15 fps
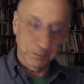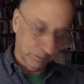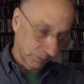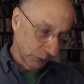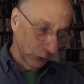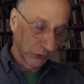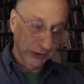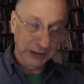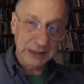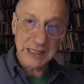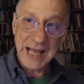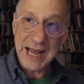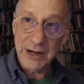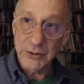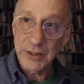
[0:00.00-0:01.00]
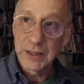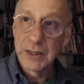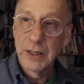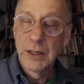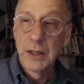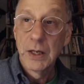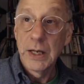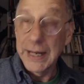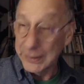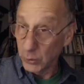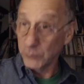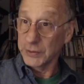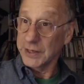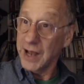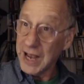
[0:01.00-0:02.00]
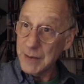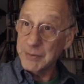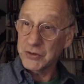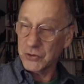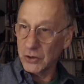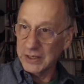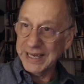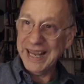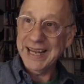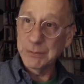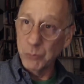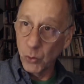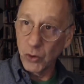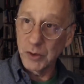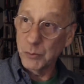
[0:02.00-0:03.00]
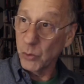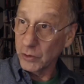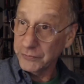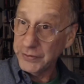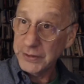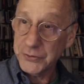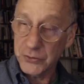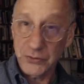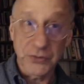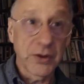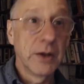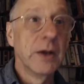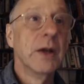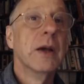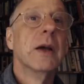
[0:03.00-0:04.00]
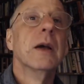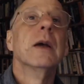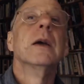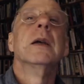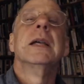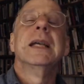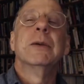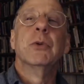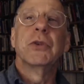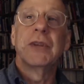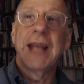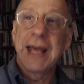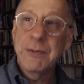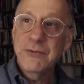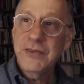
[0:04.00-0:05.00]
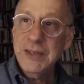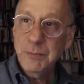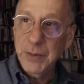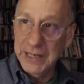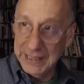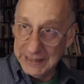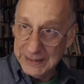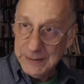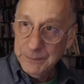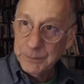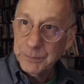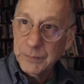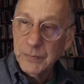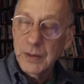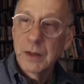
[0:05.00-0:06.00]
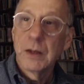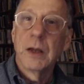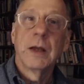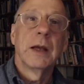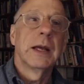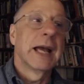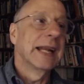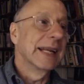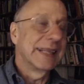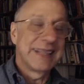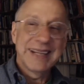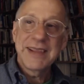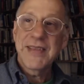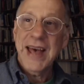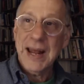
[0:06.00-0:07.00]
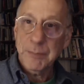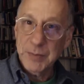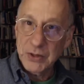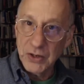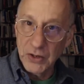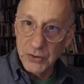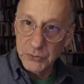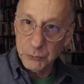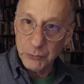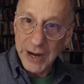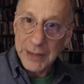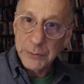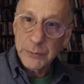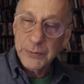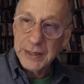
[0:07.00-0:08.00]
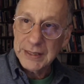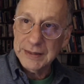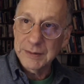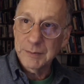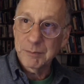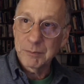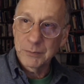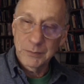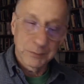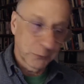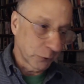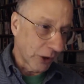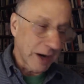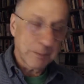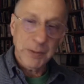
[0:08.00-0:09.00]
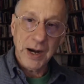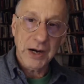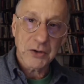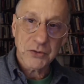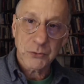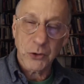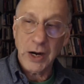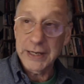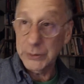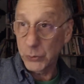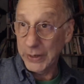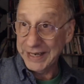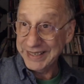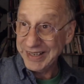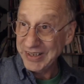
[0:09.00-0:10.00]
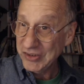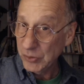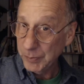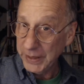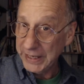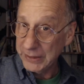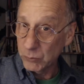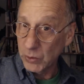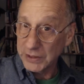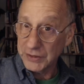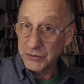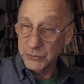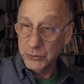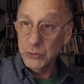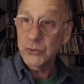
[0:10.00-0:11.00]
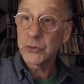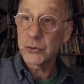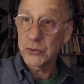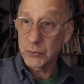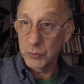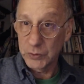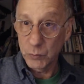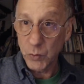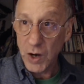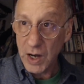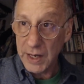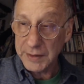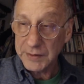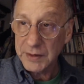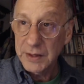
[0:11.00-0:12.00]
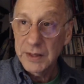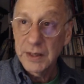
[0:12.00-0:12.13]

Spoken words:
using the cloud. And over time, it started to add more and more features. It was an MVP, and it did that because rather than Dropbox trying to anticipate what its users would want,